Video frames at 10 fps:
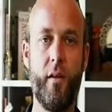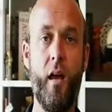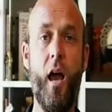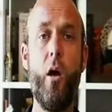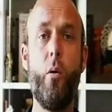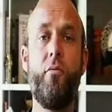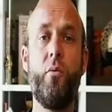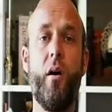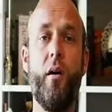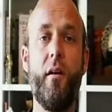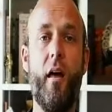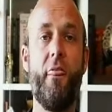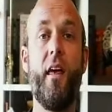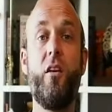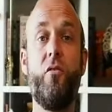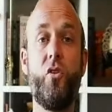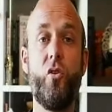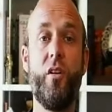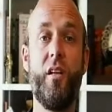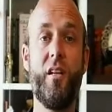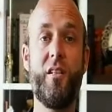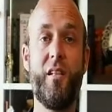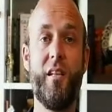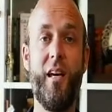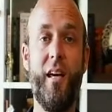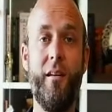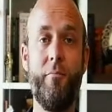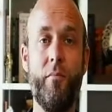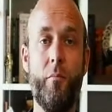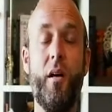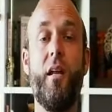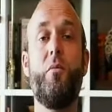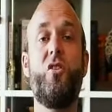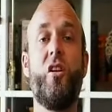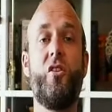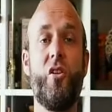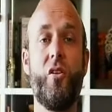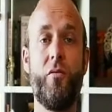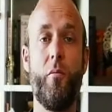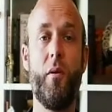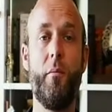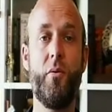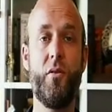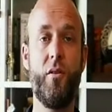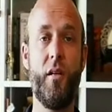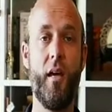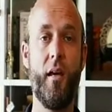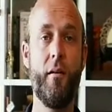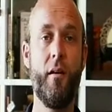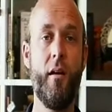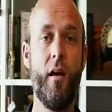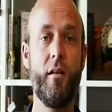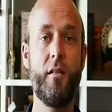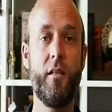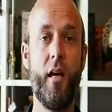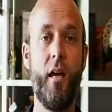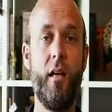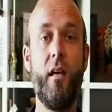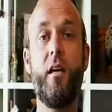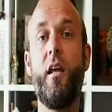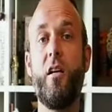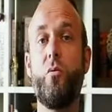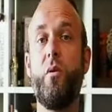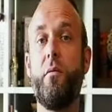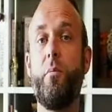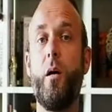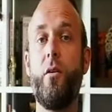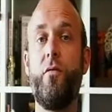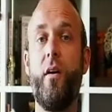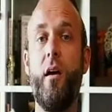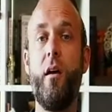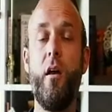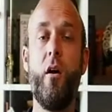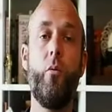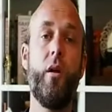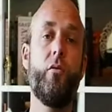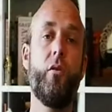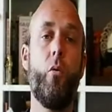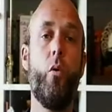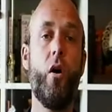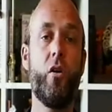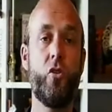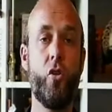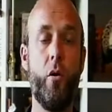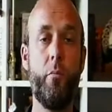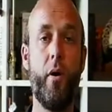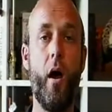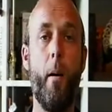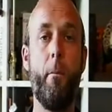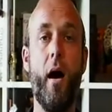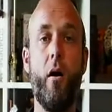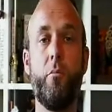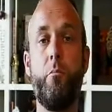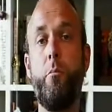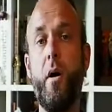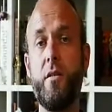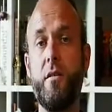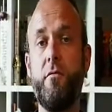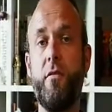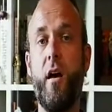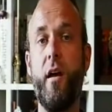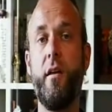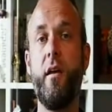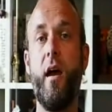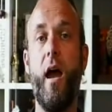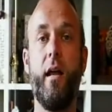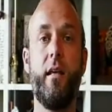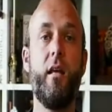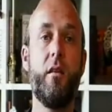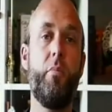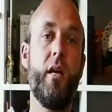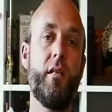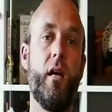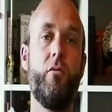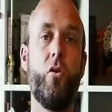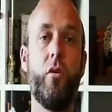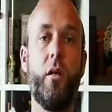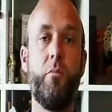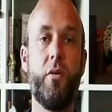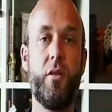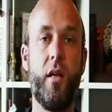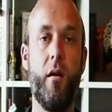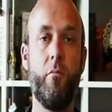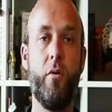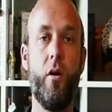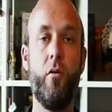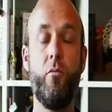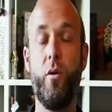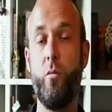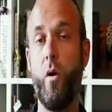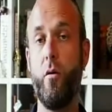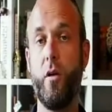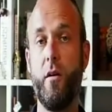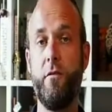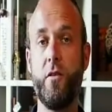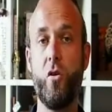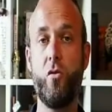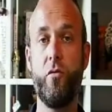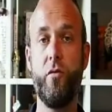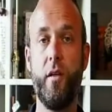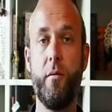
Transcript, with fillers: Hello, everyone, and thank you for joining us today. My name is Jez Sugars from Olympus UK. And today, in connection with the Bird Fair, we are doing a workshop about birds in flight and getting the best out of your Olympus camera with wildlife photography.